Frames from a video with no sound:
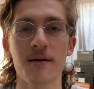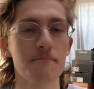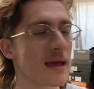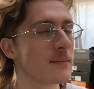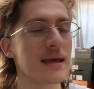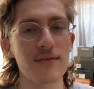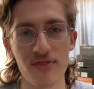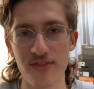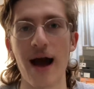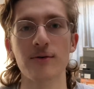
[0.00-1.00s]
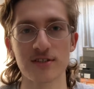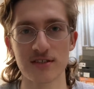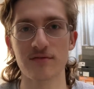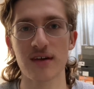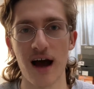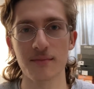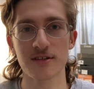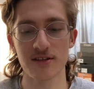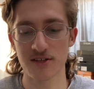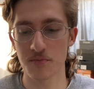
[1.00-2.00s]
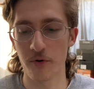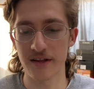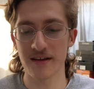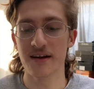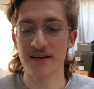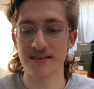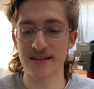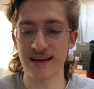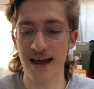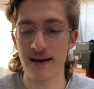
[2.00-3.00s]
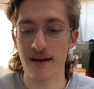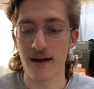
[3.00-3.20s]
maybe even thousands of times at this point to get